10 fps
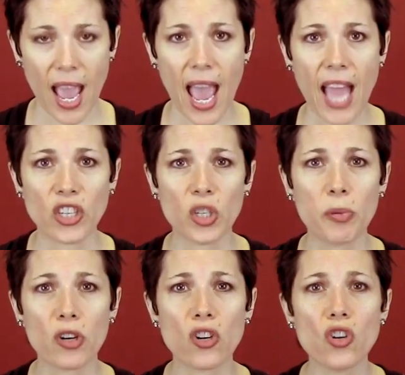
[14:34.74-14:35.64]
And she
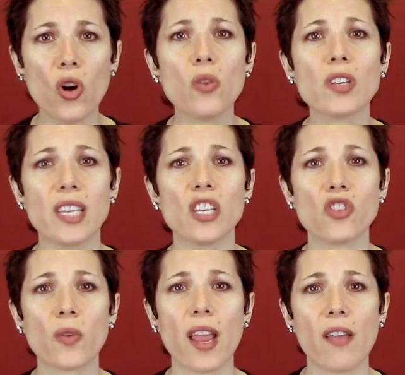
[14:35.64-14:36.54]
put her nose to his
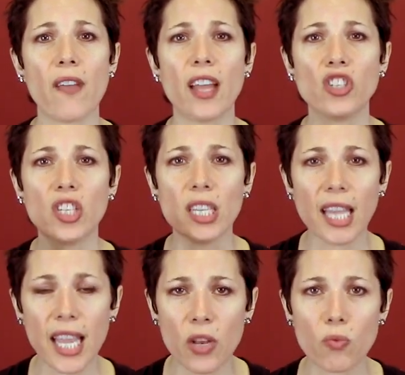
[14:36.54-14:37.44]
grave and she
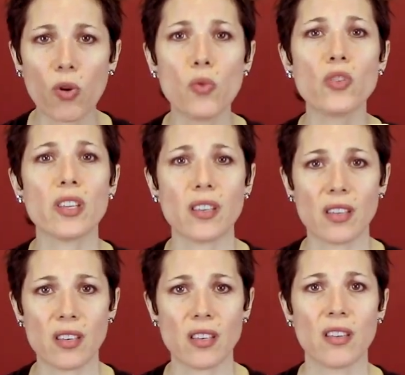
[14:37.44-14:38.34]
laid
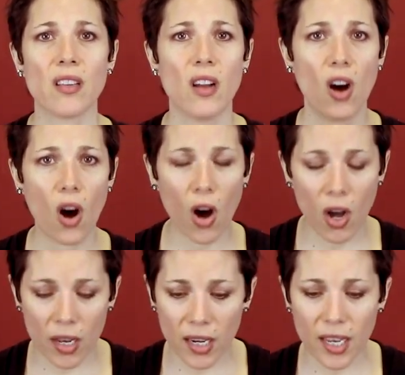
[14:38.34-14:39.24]
roses
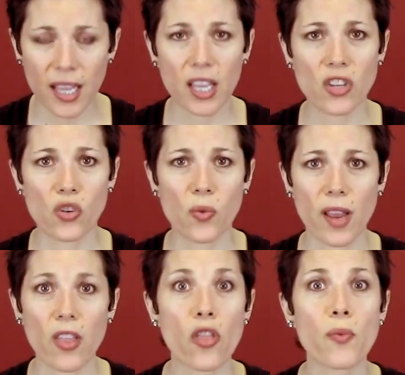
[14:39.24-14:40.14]
on his
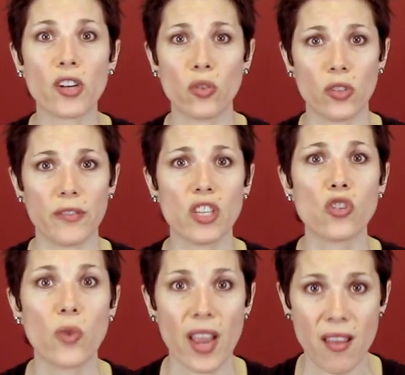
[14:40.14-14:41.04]
grave, the threshold of his
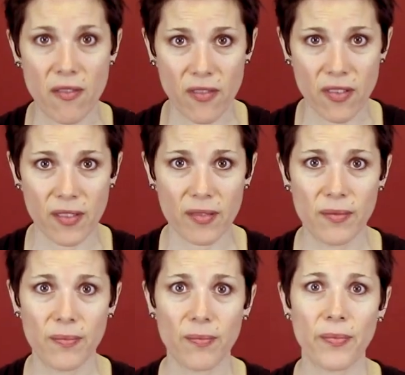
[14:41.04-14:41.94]
grave.
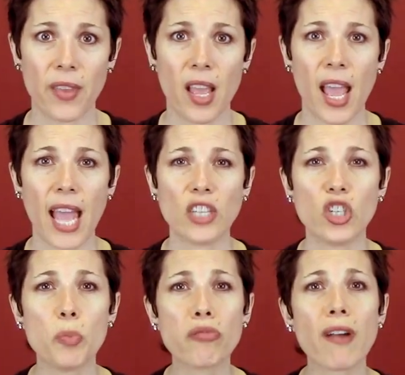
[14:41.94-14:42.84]
And
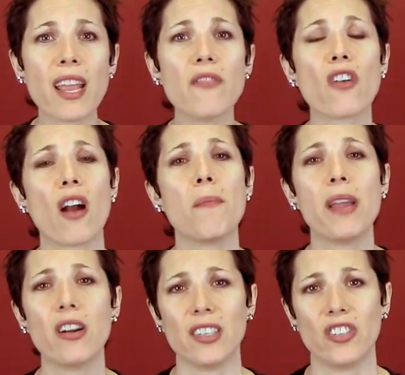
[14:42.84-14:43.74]
she prayed for our
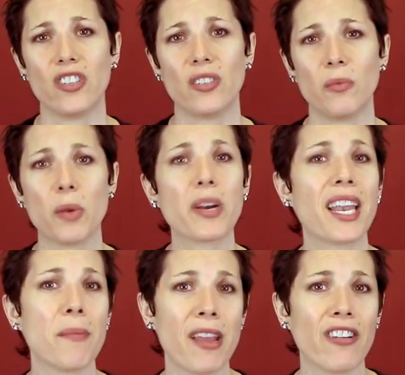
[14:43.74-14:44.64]
marriage. We were
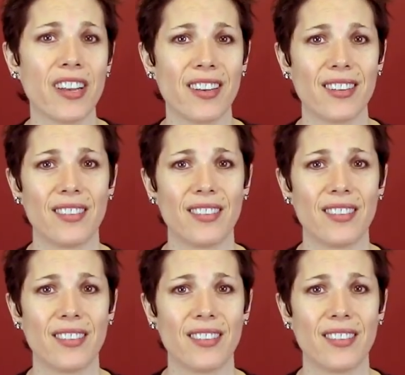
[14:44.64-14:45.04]
getting married.